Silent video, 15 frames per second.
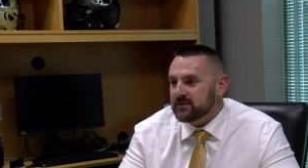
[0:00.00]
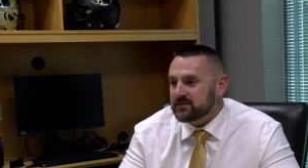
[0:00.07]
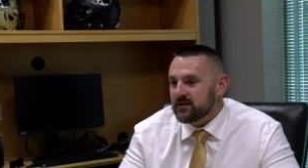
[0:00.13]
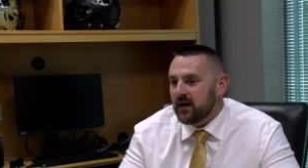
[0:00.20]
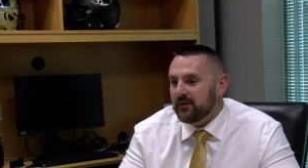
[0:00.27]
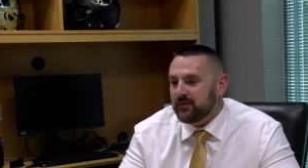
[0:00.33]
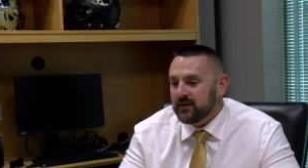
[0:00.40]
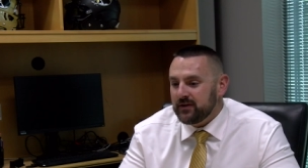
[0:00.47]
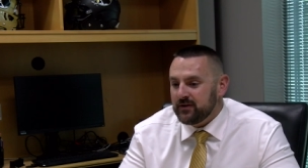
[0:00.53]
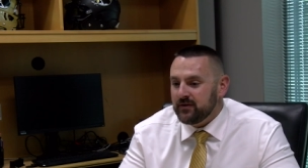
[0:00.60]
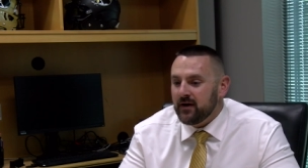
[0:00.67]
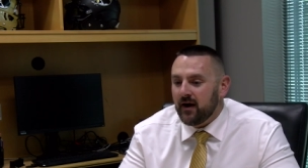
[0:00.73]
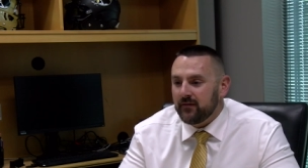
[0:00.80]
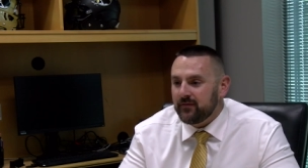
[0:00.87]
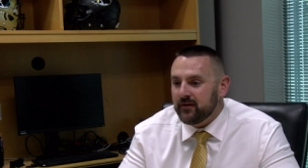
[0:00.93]
So I think you
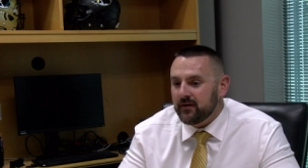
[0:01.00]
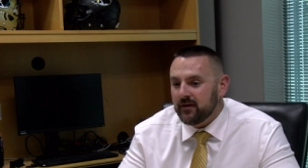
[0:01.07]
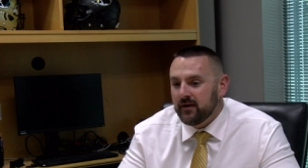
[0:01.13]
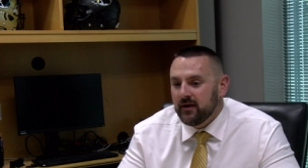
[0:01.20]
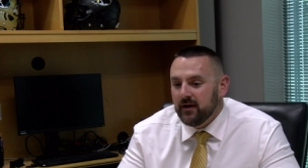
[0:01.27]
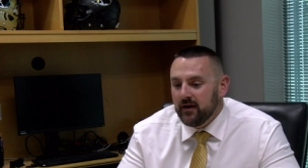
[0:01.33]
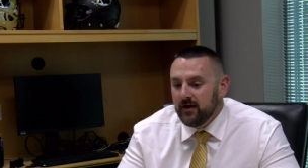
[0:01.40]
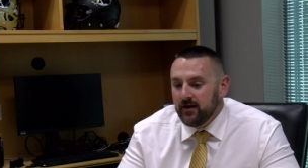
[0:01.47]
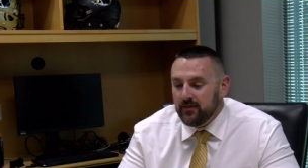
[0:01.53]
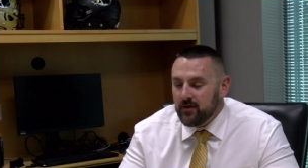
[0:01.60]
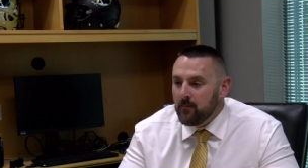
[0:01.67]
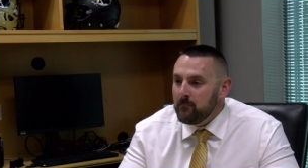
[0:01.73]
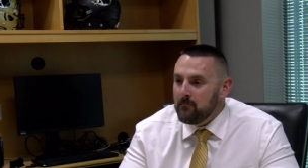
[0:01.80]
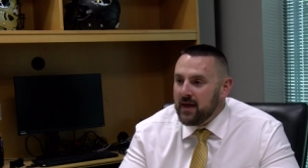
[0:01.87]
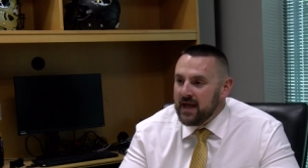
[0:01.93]
got the
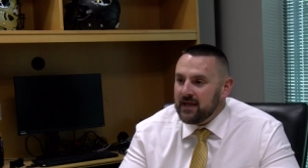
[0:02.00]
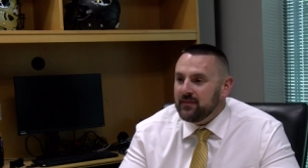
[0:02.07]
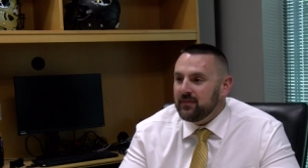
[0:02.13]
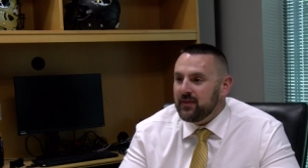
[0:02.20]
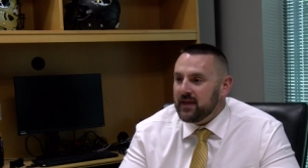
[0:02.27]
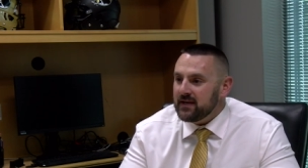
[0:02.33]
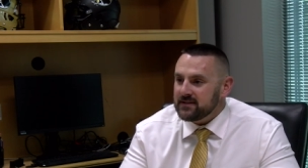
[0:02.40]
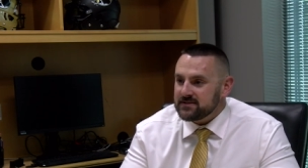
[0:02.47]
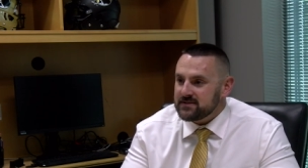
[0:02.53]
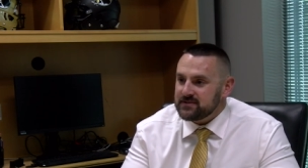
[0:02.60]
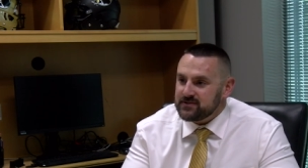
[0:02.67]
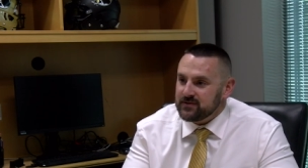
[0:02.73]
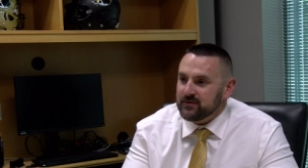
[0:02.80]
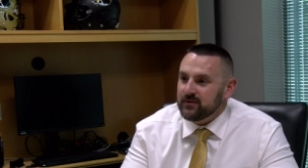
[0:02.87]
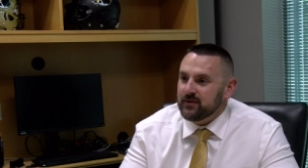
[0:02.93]
the main things
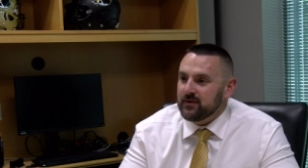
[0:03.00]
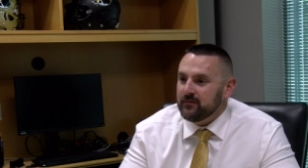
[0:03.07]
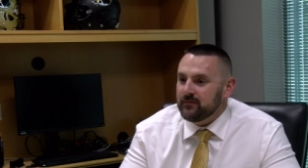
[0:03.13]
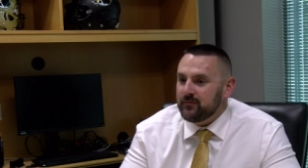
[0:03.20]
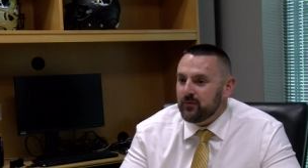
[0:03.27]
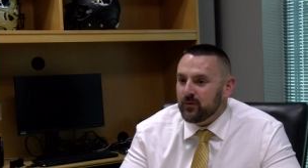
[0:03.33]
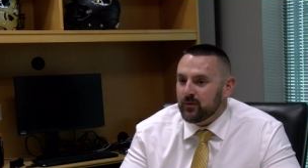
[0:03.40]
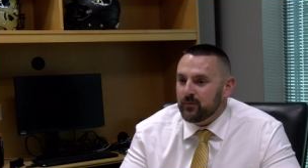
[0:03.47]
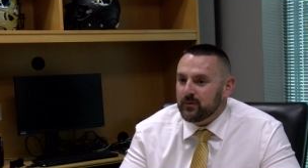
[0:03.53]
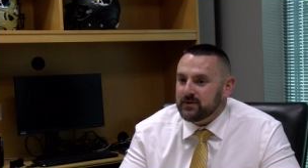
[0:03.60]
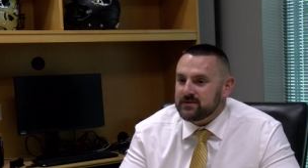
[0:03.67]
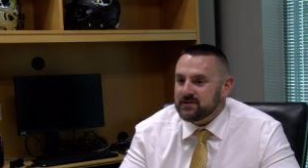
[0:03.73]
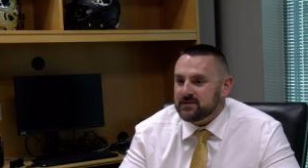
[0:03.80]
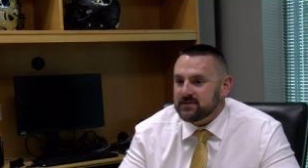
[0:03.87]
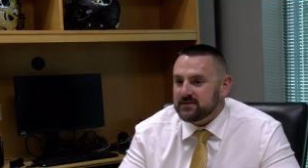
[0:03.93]
that you're looking for,
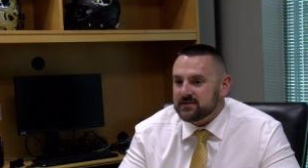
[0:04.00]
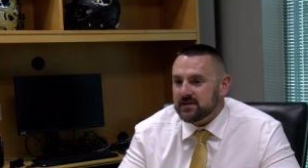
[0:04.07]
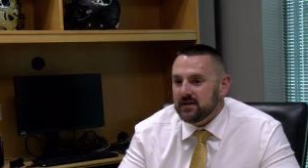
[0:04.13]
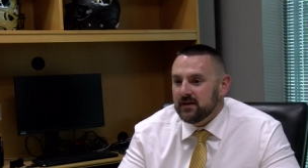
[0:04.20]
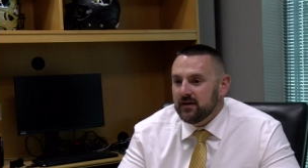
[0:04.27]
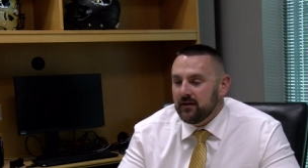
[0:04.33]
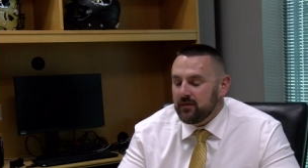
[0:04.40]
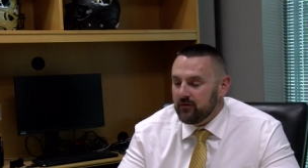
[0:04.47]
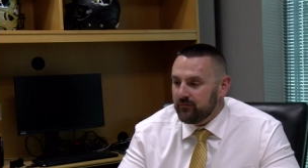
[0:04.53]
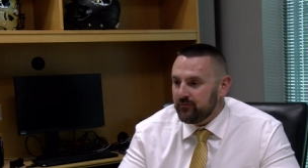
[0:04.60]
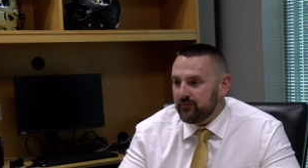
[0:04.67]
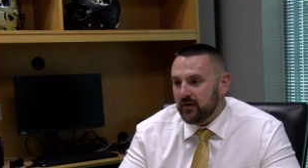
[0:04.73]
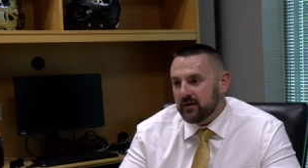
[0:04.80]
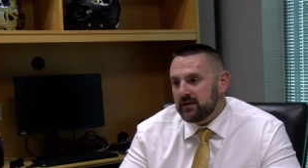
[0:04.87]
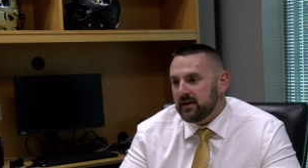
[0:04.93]
which is the
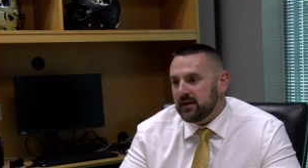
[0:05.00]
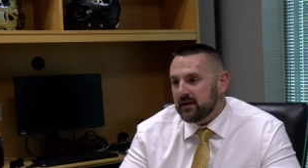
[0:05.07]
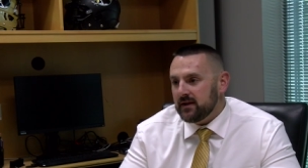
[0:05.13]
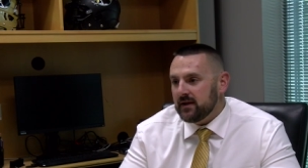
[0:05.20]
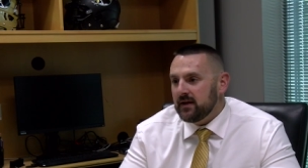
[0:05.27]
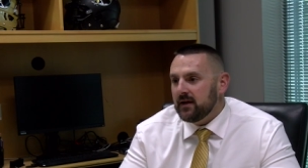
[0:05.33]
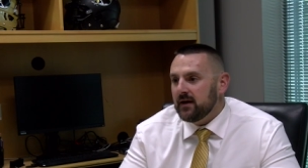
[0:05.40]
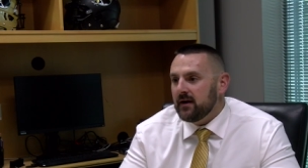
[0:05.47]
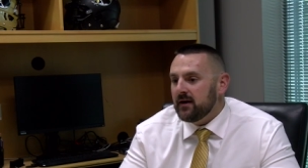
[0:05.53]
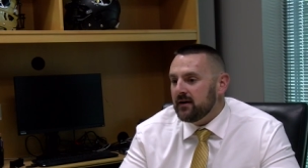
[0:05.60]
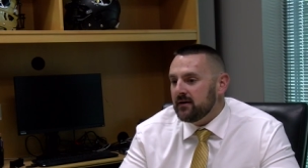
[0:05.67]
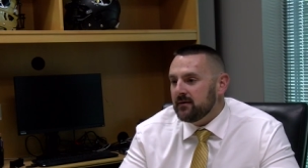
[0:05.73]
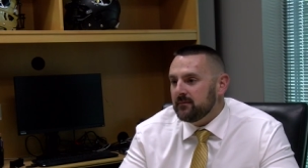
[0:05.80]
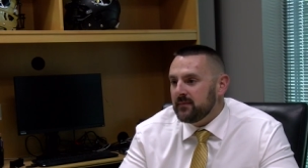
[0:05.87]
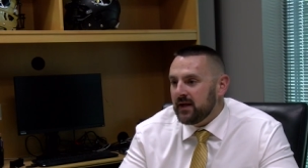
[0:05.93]
funding
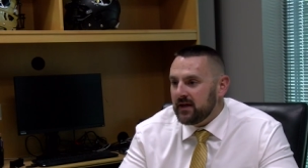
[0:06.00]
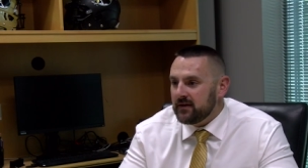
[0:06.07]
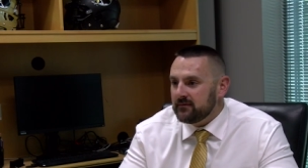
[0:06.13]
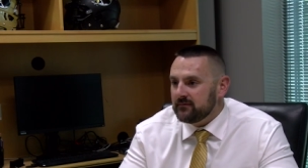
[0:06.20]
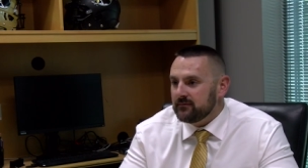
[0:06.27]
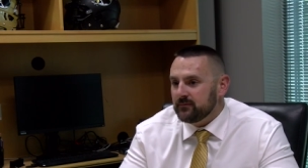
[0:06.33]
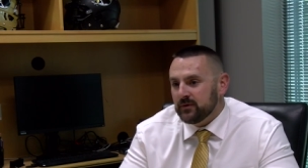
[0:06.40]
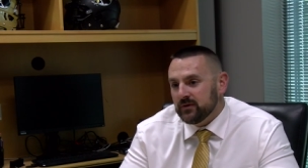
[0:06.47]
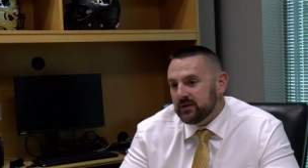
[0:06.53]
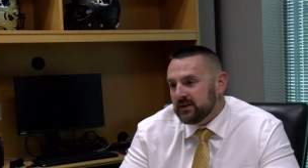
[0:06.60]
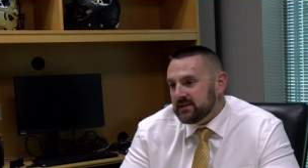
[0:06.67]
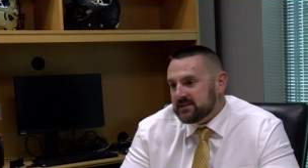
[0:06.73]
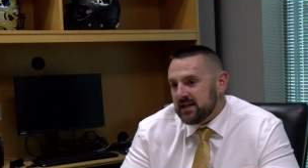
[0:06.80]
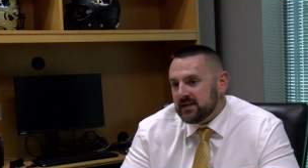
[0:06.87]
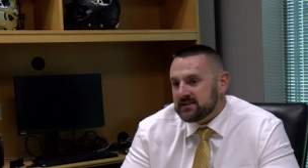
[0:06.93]
um, that really
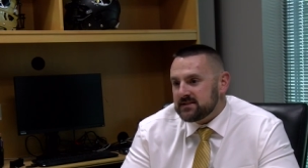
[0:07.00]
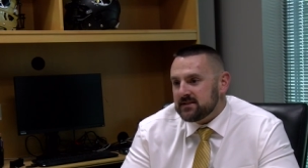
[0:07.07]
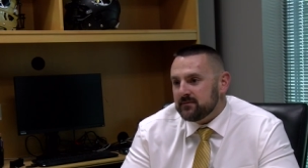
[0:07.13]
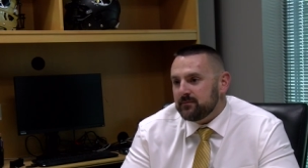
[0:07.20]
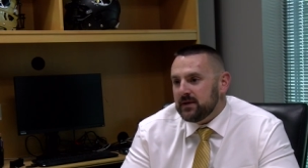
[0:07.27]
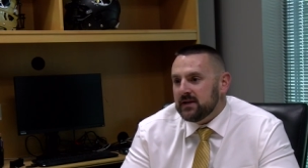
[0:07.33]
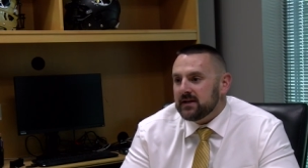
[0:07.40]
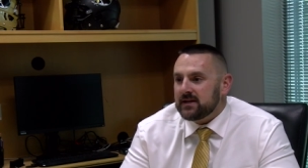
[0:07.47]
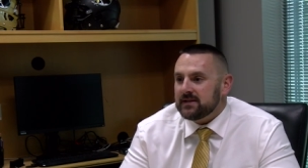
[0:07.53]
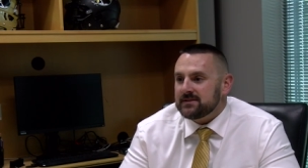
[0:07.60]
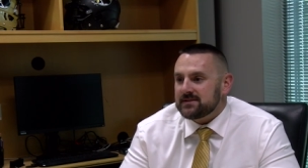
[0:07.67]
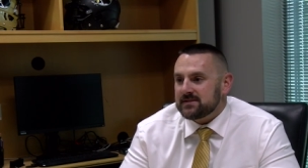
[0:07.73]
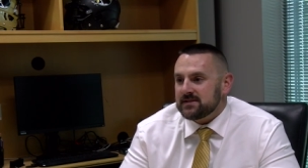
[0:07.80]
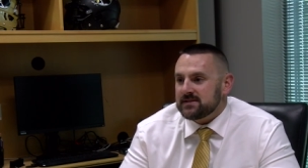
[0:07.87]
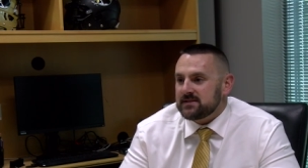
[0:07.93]
it takes to be a
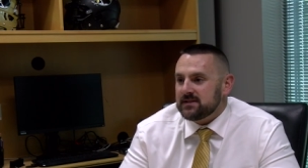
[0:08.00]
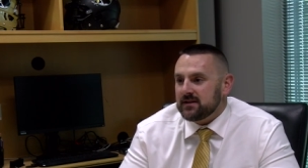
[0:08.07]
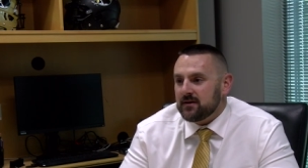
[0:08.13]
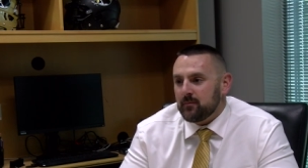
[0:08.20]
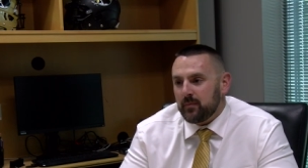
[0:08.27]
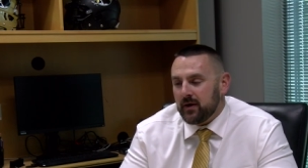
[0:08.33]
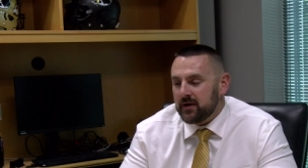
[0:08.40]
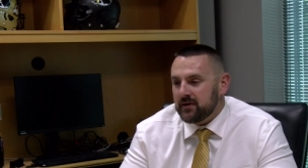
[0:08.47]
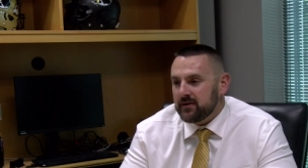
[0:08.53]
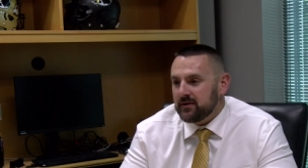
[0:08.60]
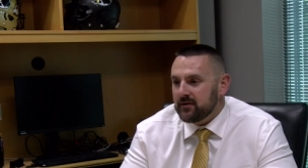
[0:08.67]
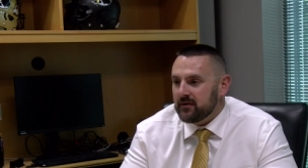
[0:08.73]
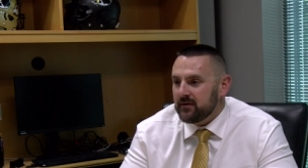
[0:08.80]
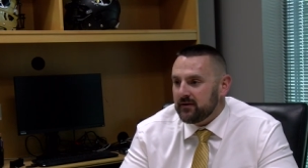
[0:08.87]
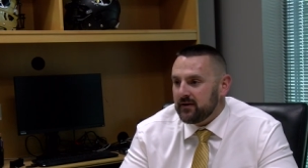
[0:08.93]
consistent
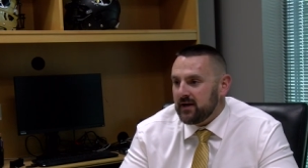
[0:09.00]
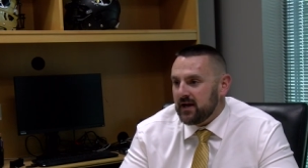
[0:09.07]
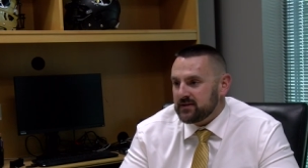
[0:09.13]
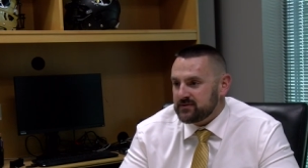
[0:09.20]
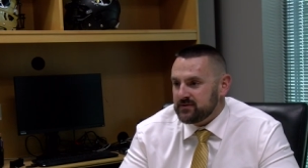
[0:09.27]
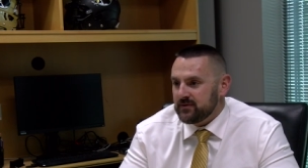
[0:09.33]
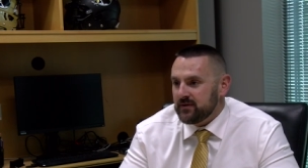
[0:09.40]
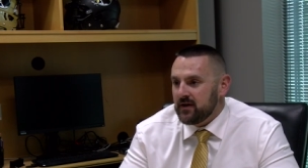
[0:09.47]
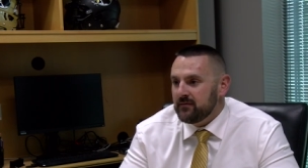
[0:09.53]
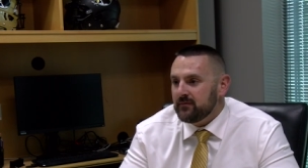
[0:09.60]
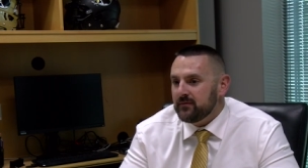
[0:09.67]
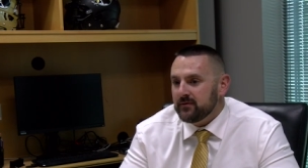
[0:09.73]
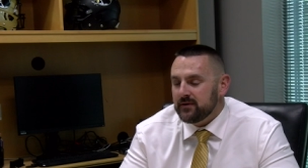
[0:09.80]
competitor on the national level.